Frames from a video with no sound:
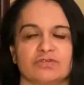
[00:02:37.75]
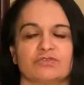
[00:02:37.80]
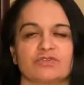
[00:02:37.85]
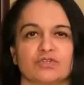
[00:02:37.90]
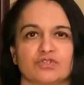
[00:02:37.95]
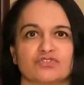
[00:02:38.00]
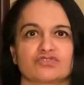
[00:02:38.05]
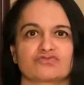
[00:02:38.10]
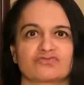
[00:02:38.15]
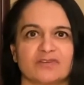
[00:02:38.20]
They're
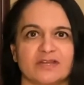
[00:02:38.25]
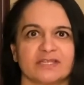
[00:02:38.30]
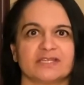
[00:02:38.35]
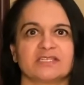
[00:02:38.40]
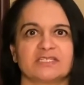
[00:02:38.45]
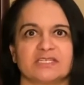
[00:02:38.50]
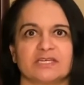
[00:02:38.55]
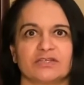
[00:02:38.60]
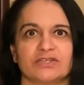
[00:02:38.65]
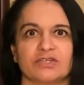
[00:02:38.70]
trying to
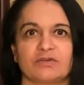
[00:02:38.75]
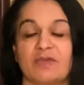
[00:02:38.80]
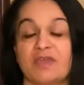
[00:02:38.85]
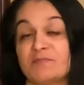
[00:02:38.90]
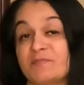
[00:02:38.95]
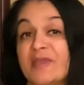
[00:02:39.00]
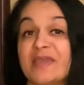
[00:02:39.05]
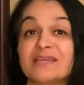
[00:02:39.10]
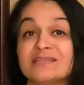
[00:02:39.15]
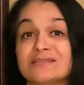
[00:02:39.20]
tell you, hey,
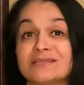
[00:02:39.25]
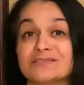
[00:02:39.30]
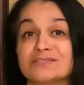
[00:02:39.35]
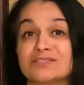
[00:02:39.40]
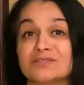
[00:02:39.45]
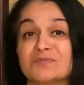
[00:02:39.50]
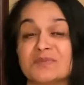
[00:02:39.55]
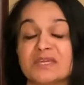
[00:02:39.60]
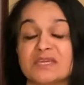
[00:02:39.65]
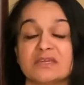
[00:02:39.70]
pay attention
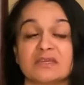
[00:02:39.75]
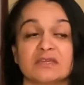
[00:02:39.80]
to me.